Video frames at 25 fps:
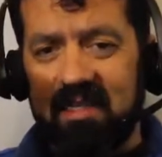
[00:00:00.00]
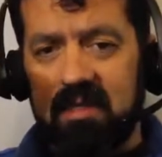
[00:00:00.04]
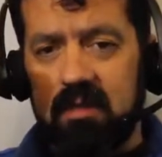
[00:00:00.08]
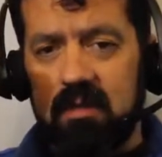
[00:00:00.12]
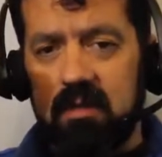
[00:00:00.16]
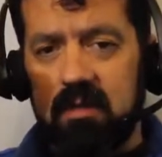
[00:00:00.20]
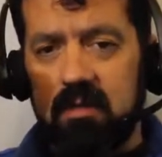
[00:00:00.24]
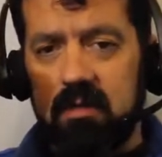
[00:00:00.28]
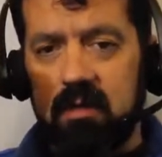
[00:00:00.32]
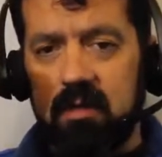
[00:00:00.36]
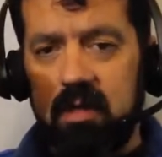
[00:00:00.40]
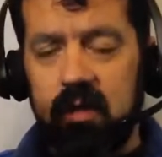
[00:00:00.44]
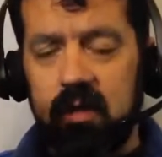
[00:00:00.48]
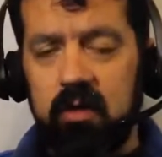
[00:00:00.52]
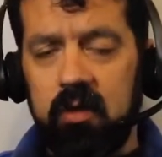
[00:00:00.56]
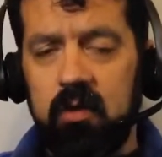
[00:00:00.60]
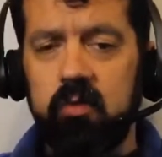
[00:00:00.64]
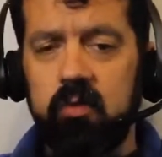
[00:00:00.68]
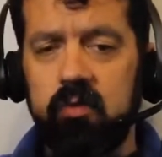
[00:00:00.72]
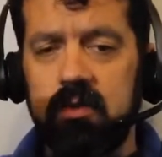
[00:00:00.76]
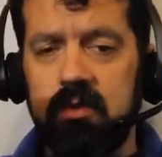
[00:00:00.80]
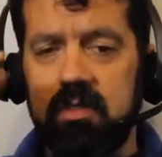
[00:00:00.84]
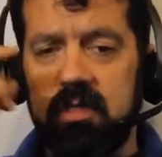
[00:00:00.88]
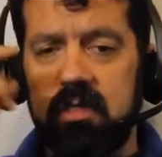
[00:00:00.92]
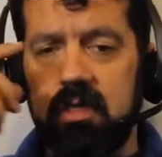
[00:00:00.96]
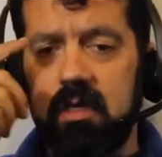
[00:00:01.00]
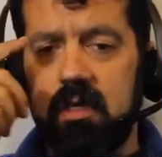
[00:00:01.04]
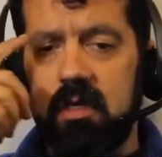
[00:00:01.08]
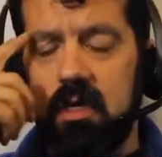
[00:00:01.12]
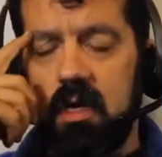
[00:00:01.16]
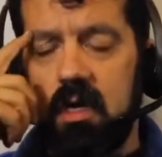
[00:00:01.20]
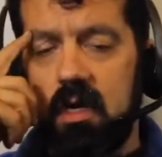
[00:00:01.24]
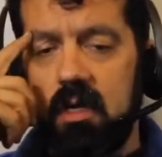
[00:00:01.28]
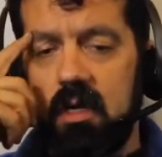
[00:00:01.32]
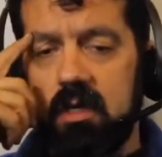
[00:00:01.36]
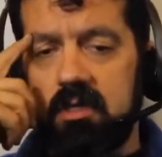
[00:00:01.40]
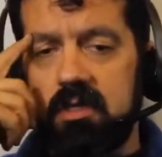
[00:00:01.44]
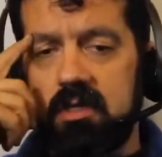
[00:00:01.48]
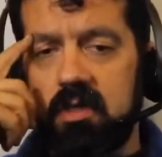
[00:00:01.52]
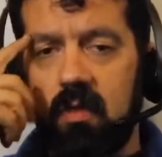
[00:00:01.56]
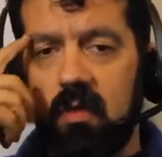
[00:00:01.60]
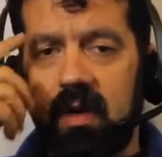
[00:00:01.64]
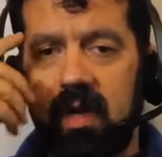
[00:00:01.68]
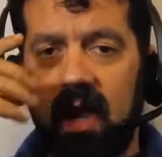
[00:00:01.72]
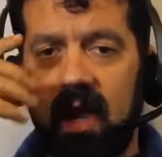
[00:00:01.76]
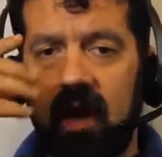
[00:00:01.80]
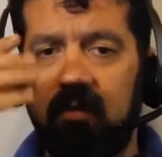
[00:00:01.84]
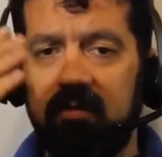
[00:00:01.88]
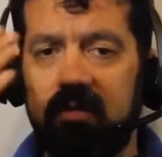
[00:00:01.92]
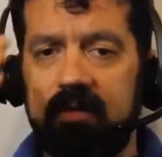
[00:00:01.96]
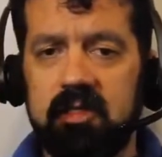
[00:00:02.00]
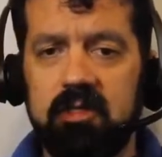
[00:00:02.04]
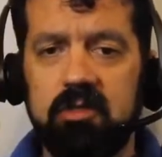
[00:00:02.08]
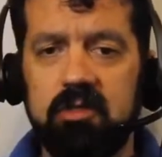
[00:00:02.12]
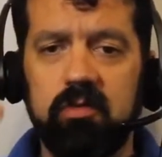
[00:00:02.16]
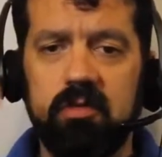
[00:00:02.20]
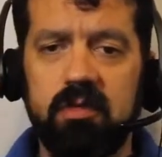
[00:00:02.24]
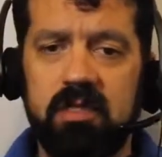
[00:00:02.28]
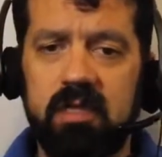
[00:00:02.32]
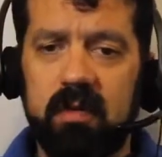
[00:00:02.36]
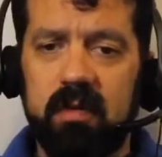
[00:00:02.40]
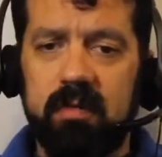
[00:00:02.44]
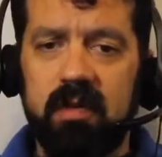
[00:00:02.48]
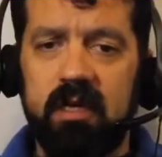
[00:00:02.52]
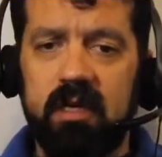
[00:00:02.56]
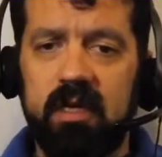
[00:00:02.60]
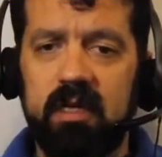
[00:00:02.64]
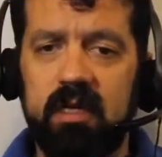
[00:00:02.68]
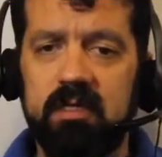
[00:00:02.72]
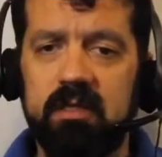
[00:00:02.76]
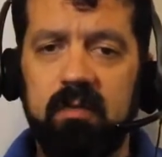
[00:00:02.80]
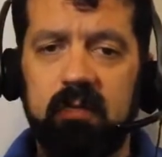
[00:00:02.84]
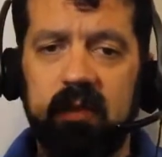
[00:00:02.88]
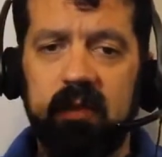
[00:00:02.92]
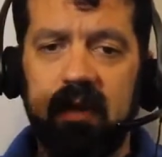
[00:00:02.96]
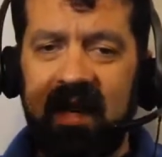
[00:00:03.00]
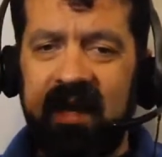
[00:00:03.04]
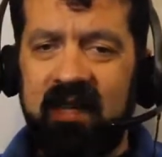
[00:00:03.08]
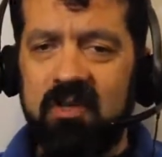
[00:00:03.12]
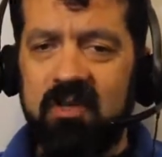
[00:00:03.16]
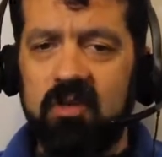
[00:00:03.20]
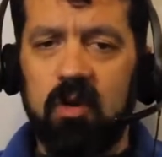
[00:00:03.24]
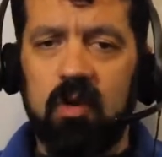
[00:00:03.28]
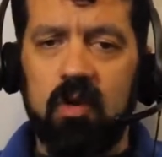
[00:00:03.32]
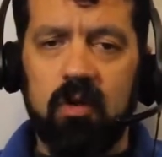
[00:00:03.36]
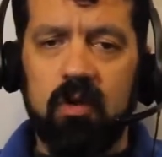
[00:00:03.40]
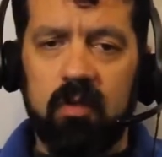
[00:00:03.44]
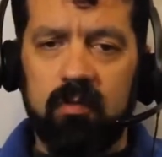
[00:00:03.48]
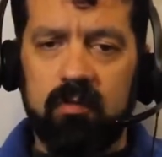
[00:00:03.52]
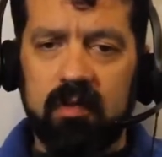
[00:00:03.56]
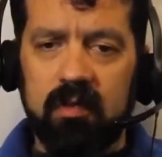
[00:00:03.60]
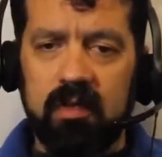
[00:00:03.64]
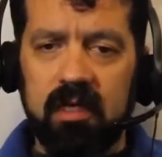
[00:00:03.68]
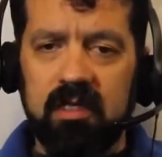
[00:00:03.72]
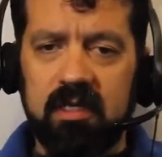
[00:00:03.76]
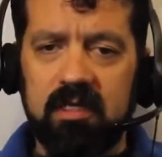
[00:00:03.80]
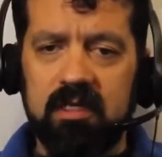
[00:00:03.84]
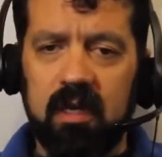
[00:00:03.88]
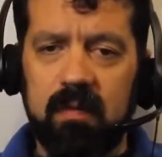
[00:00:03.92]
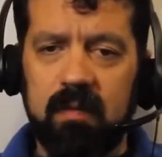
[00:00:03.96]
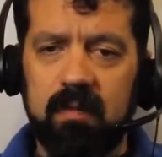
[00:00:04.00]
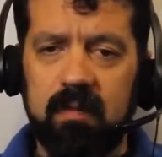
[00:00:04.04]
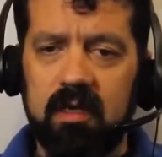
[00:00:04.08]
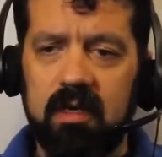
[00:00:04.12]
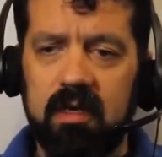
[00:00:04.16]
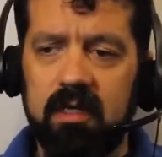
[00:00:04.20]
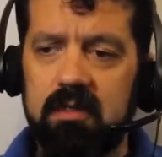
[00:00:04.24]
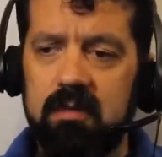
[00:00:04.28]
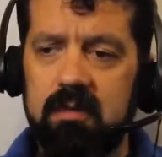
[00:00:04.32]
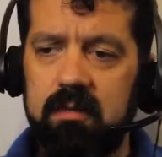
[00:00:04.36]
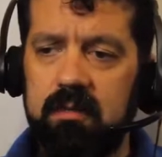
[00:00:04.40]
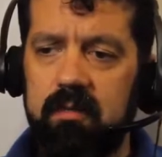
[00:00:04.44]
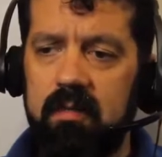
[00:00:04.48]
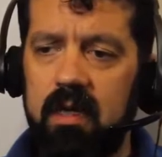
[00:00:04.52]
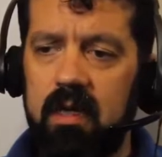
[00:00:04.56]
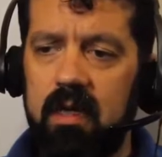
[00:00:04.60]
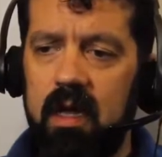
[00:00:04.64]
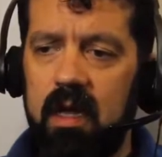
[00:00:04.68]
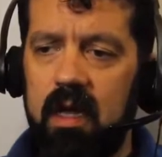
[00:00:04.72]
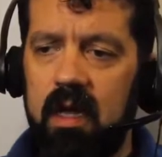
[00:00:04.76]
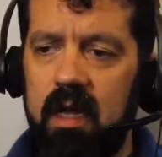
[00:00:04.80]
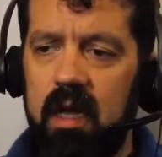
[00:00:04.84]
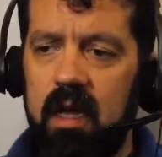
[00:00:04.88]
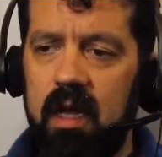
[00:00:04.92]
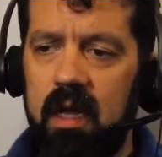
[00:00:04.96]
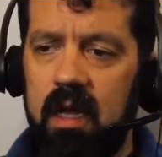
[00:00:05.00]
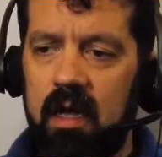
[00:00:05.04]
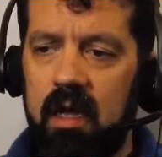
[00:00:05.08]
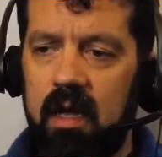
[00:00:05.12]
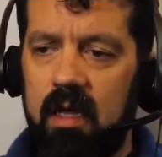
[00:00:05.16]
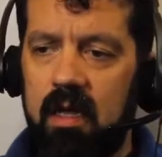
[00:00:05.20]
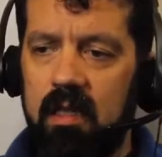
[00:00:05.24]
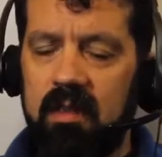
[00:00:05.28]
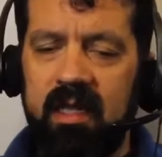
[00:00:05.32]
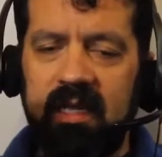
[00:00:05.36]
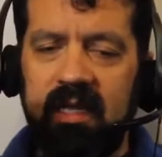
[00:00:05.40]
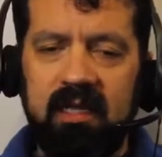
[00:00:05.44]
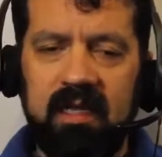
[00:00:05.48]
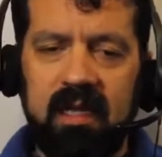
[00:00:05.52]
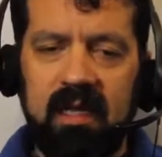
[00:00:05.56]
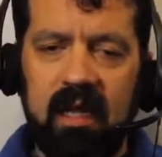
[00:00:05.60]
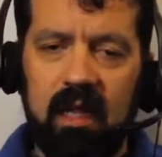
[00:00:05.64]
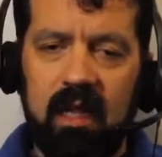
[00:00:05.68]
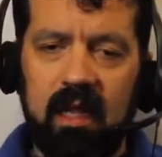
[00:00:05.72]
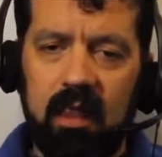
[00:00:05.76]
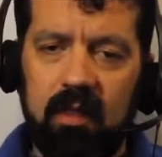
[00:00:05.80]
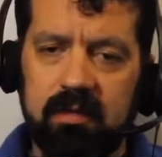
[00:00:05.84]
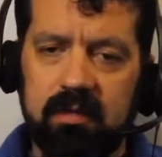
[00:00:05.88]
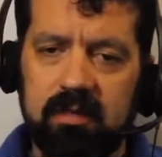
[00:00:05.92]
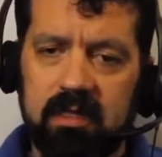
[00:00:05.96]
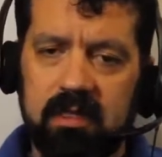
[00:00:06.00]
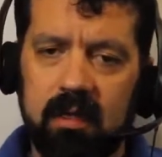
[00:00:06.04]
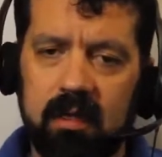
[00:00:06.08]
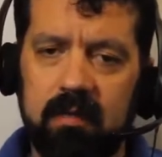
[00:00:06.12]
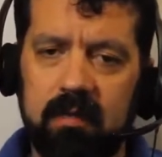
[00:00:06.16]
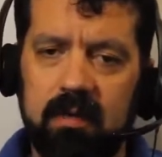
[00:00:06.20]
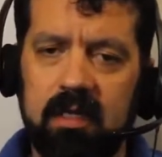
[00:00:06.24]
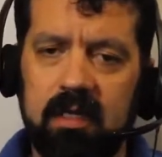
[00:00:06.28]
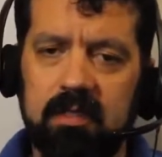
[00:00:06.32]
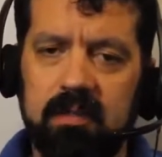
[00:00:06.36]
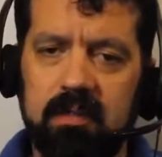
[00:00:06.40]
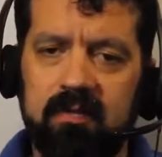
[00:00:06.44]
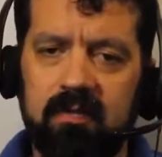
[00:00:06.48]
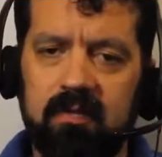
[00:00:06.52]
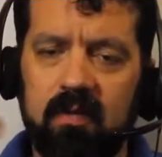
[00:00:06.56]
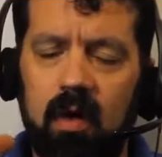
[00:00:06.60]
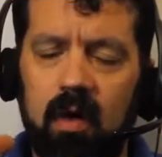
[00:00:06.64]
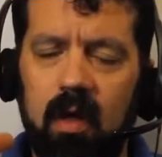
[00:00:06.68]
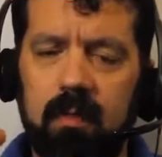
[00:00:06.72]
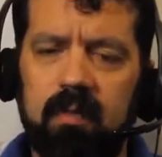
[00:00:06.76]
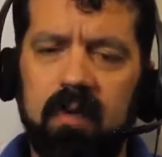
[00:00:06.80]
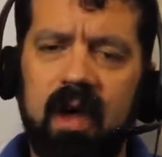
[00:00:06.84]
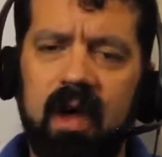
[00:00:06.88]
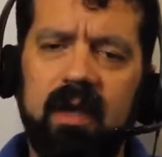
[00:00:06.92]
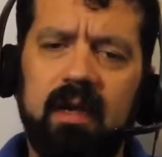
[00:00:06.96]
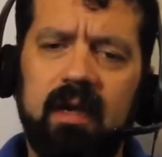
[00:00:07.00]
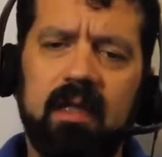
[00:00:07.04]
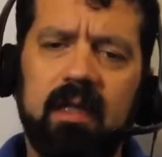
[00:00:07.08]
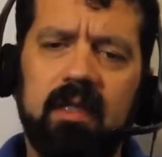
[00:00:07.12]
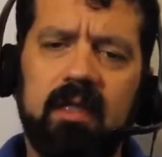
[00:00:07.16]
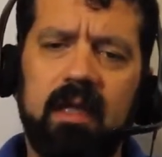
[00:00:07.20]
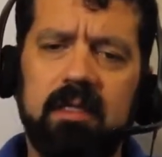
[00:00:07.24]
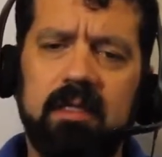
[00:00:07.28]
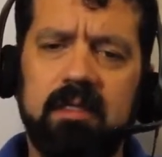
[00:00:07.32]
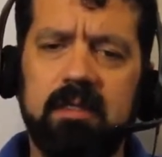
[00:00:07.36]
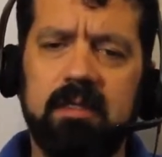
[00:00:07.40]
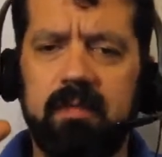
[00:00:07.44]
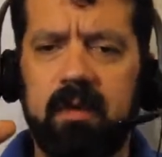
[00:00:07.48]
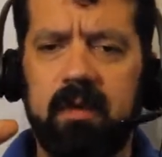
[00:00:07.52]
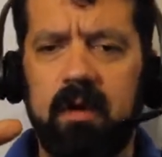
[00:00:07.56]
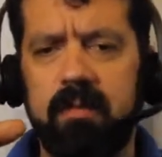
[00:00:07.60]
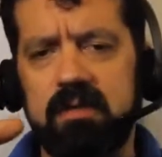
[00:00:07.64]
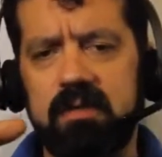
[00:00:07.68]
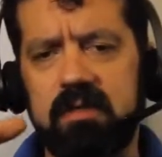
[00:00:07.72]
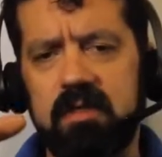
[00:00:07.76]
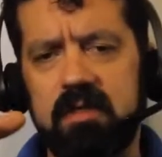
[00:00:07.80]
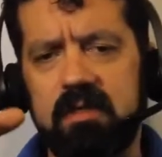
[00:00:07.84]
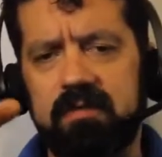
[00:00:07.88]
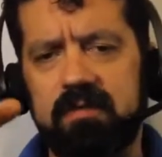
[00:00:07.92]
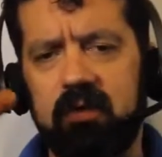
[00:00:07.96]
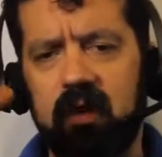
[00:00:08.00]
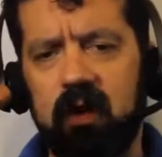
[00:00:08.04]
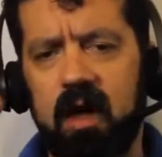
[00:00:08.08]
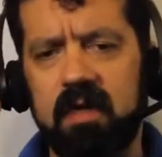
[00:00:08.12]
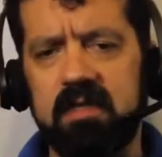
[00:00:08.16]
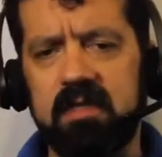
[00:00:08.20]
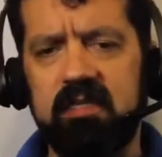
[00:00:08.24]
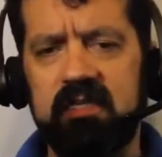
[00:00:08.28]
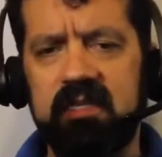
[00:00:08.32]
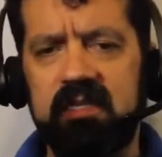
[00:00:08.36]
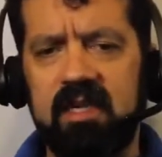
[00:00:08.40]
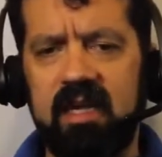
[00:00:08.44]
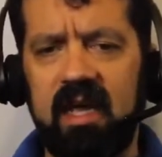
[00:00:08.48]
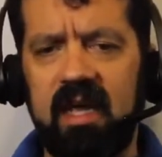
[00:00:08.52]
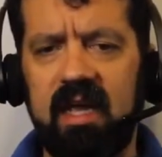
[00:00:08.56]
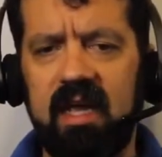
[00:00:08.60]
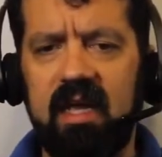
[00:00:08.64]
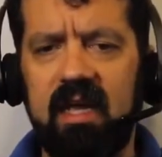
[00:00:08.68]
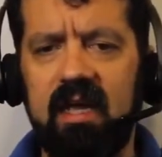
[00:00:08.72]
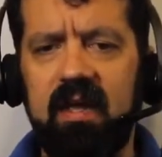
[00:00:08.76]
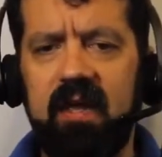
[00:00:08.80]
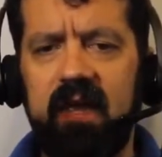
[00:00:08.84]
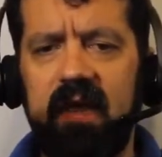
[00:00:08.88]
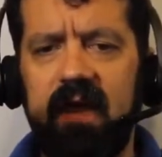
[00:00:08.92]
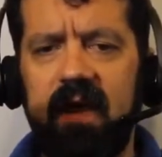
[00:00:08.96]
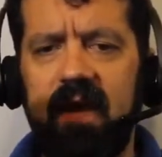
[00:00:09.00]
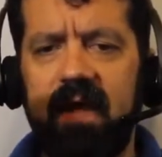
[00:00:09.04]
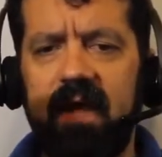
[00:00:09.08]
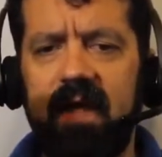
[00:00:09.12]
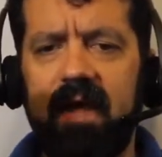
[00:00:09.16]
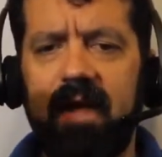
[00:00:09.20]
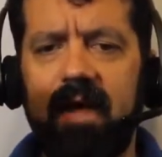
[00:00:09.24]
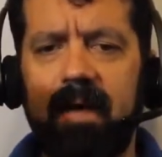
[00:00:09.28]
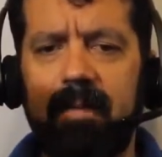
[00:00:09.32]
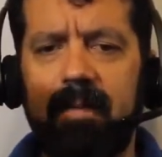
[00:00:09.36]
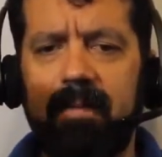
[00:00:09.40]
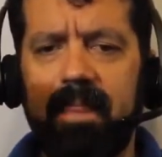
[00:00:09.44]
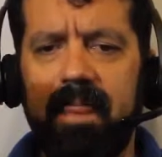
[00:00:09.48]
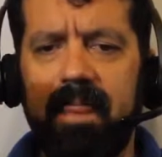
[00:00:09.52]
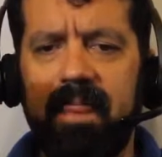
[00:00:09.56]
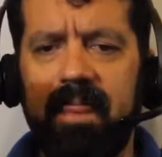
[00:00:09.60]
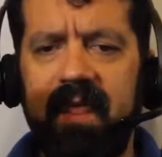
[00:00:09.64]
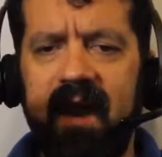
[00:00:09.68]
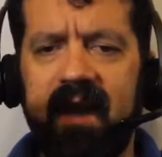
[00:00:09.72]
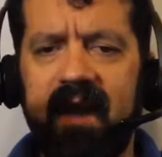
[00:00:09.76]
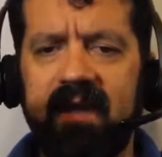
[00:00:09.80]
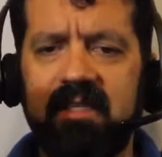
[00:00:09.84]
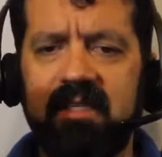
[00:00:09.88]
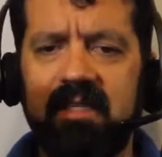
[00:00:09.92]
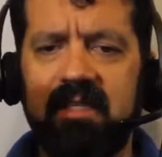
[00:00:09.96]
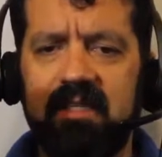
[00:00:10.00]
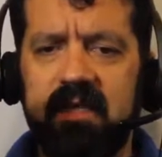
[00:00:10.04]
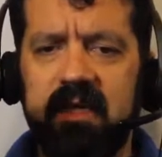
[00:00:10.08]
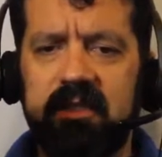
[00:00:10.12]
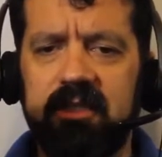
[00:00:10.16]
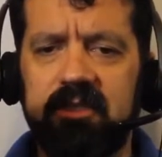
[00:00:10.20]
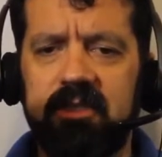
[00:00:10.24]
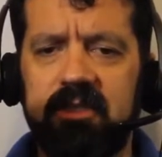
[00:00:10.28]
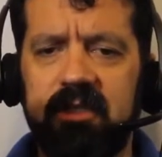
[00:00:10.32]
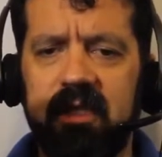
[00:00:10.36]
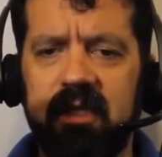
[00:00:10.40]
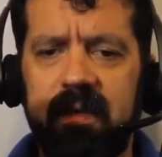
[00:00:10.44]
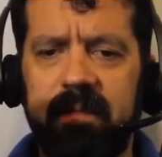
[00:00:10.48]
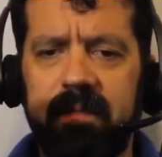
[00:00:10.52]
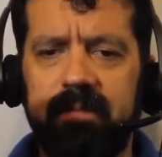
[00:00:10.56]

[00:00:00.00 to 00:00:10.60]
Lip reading: used. So again, residual astigmatism, internal astigmatism, lenticular astigmatism, for all practical intents and purposes for us today, that's essentially